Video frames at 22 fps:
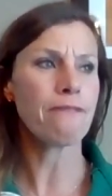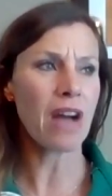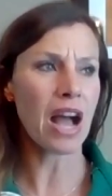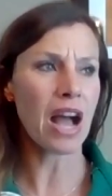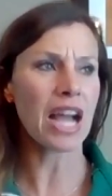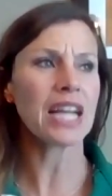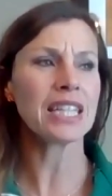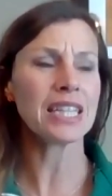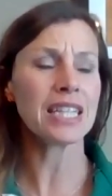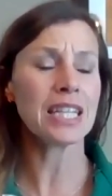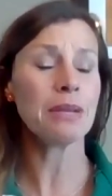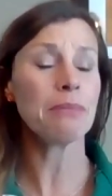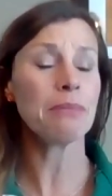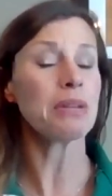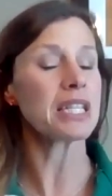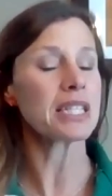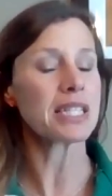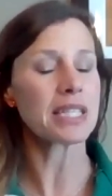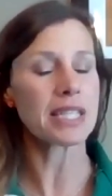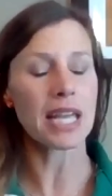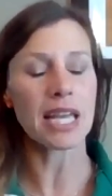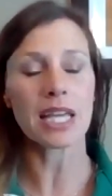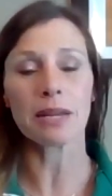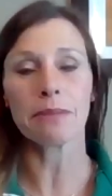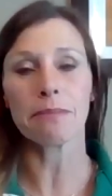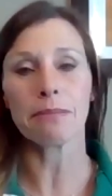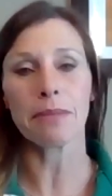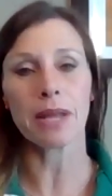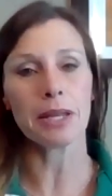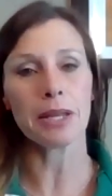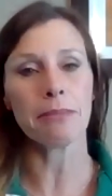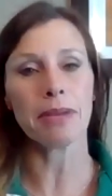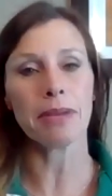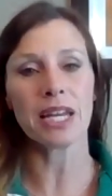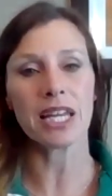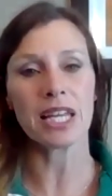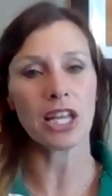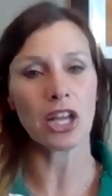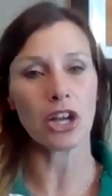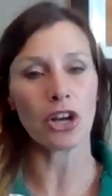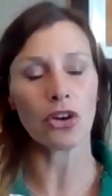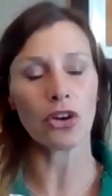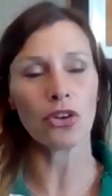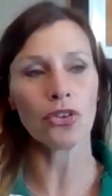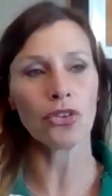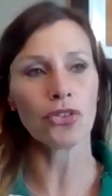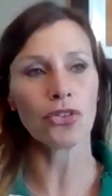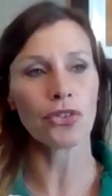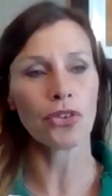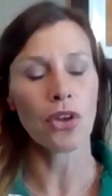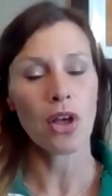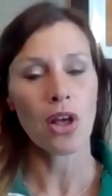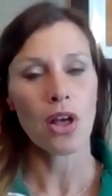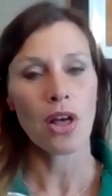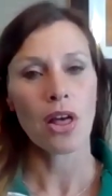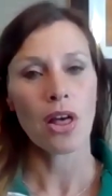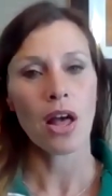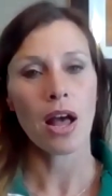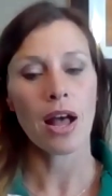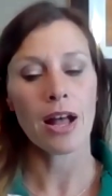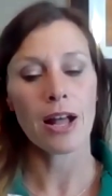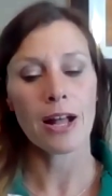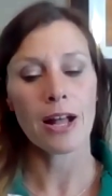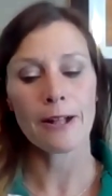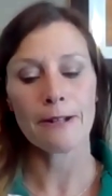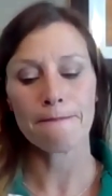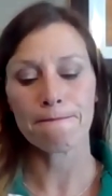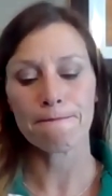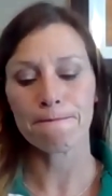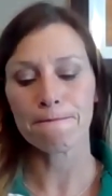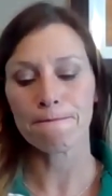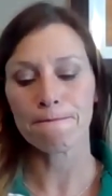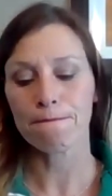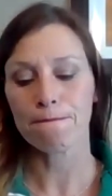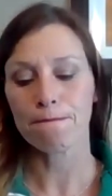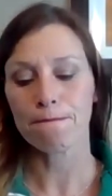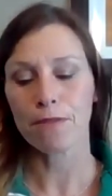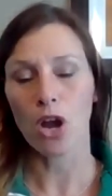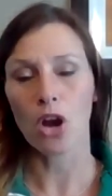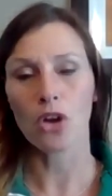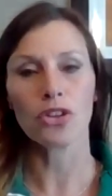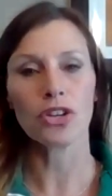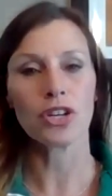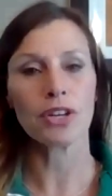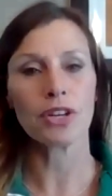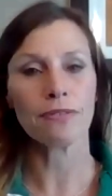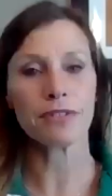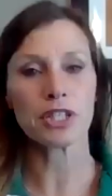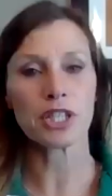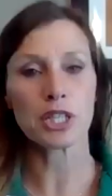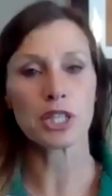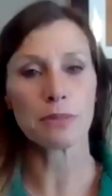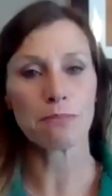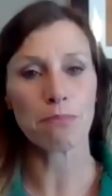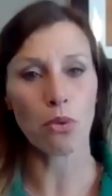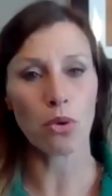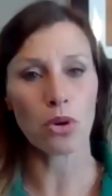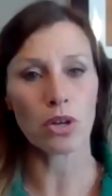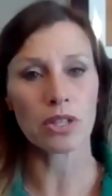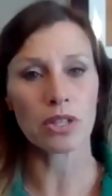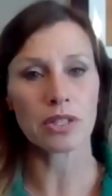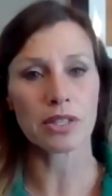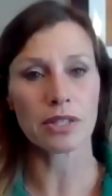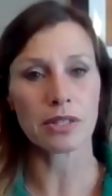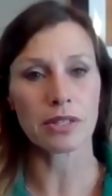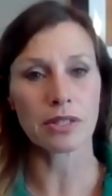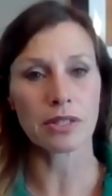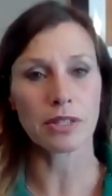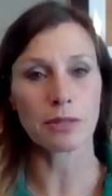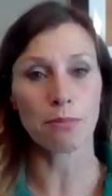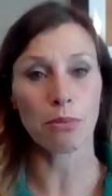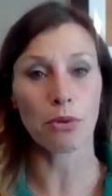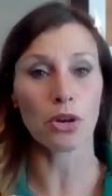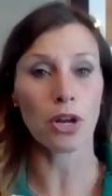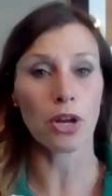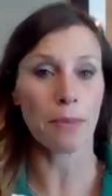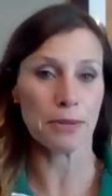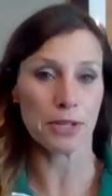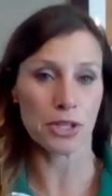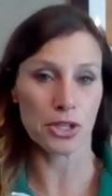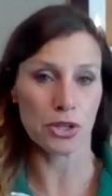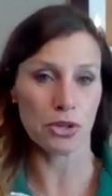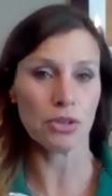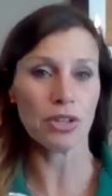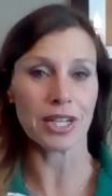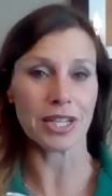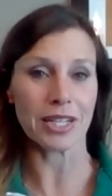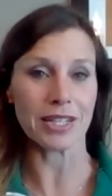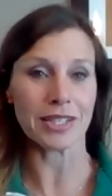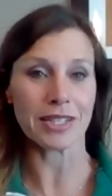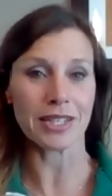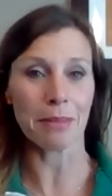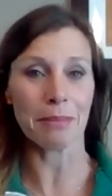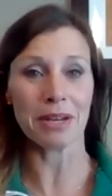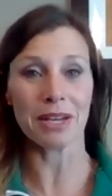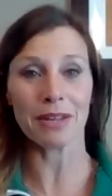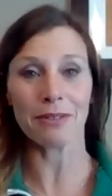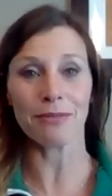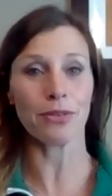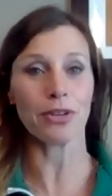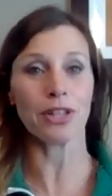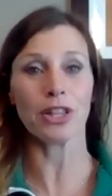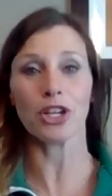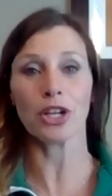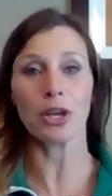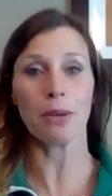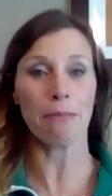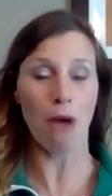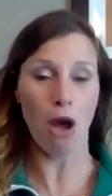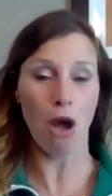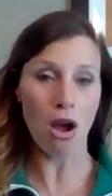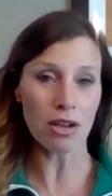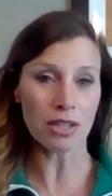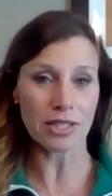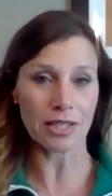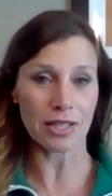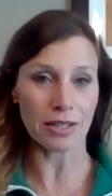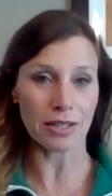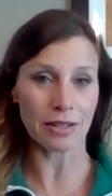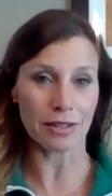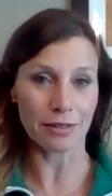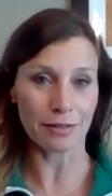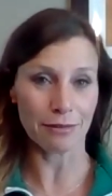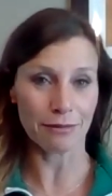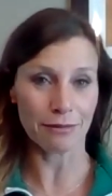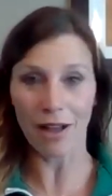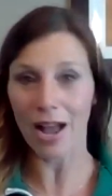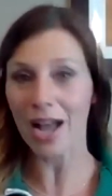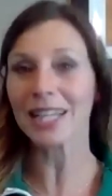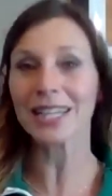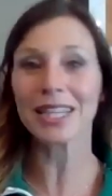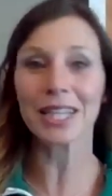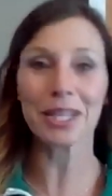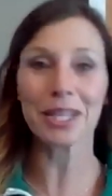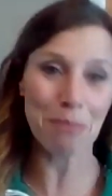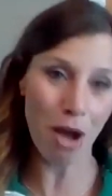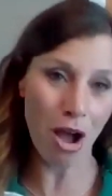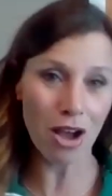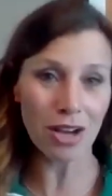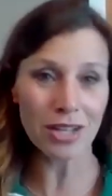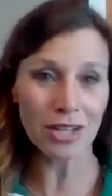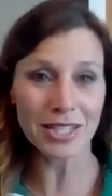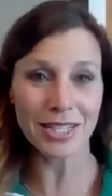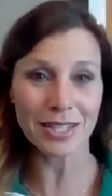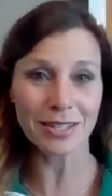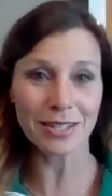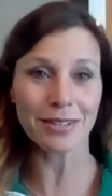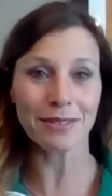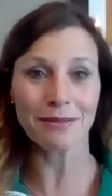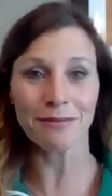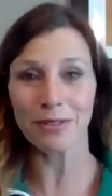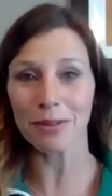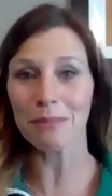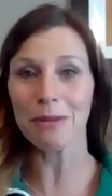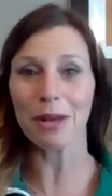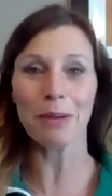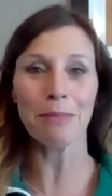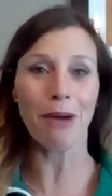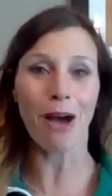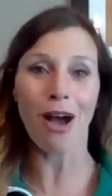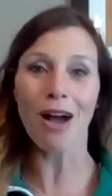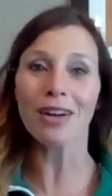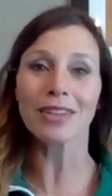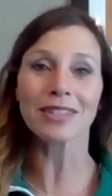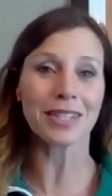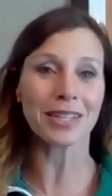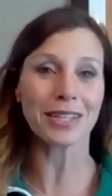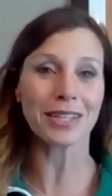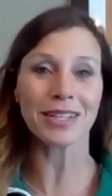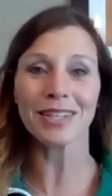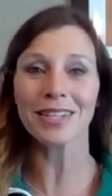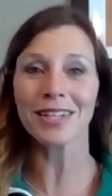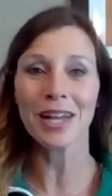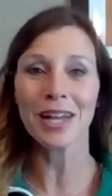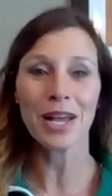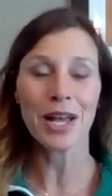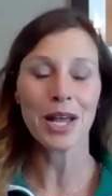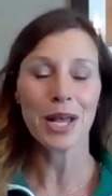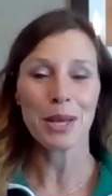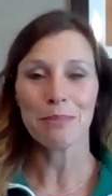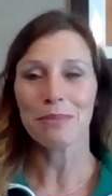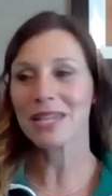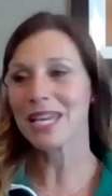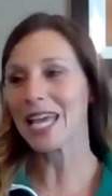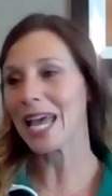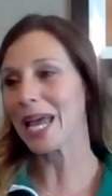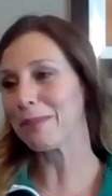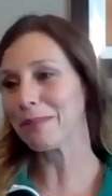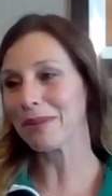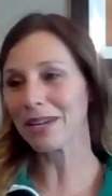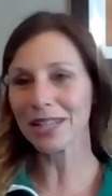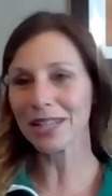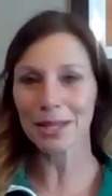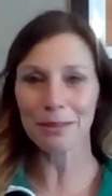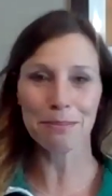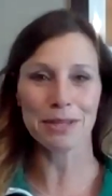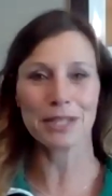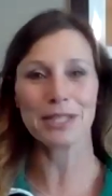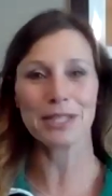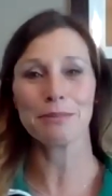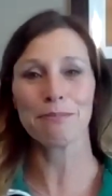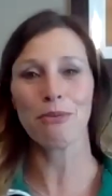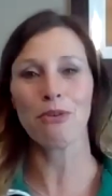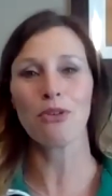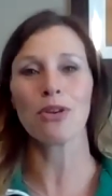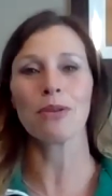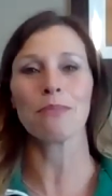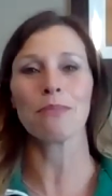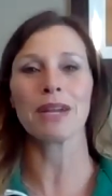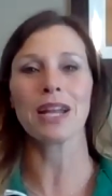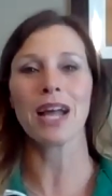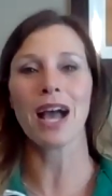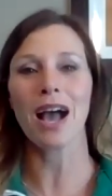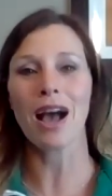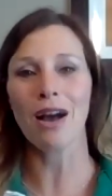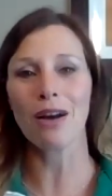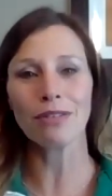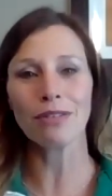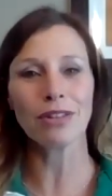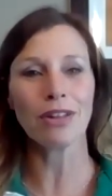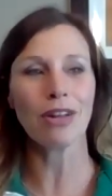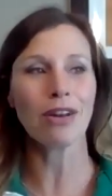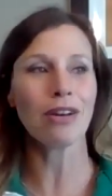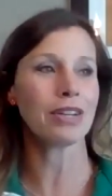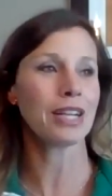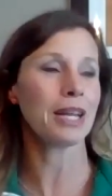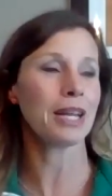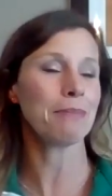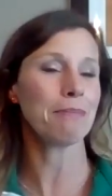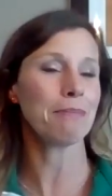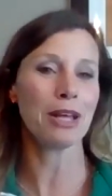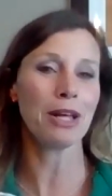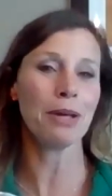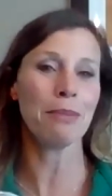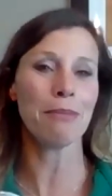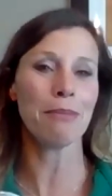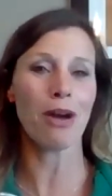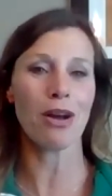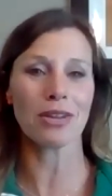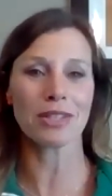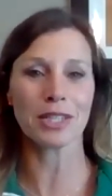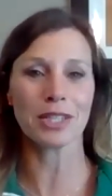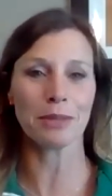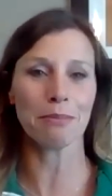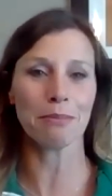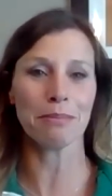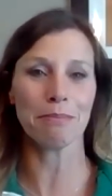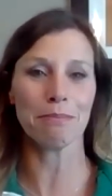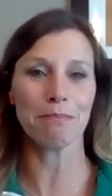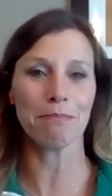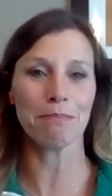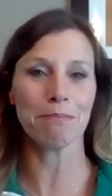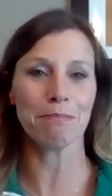finally, but it's taken many, many years, are the different sport opportunities. I mean, if we look at boxing, finally female boxing became an Olympic sport, but how long had male boxing